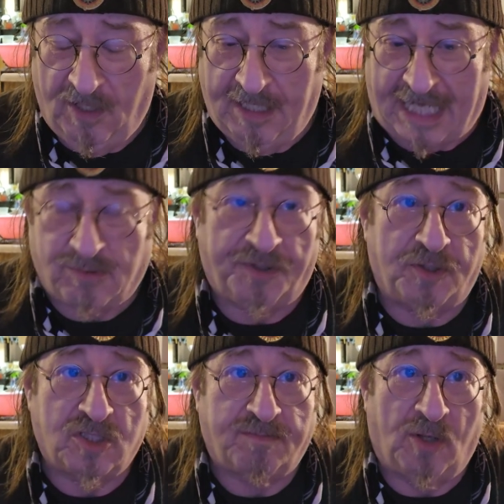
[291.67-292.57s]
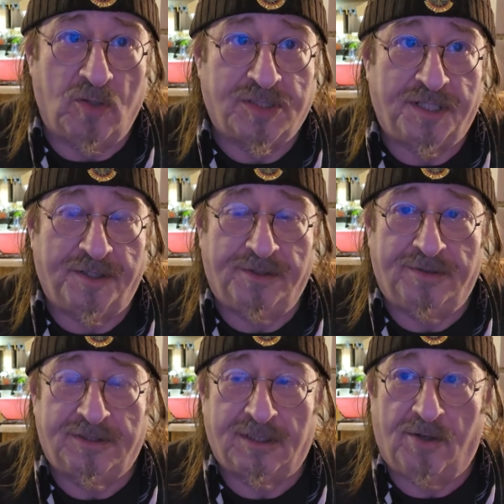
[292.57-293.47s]
that's what they're supposed to do.
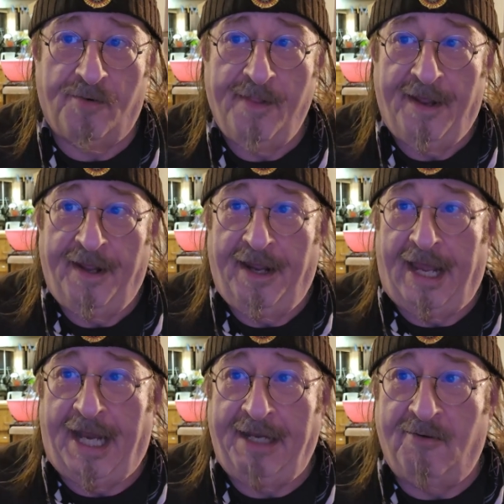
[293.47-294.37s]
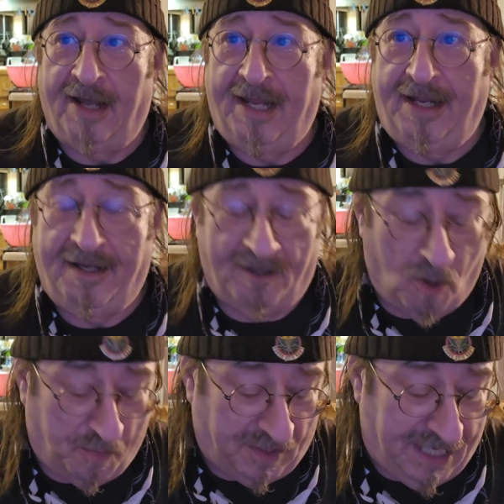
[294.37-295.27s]
So anyway,
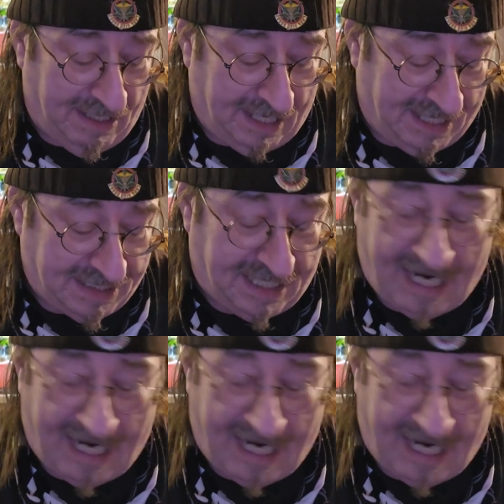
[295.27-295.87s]
hopefully, like I say,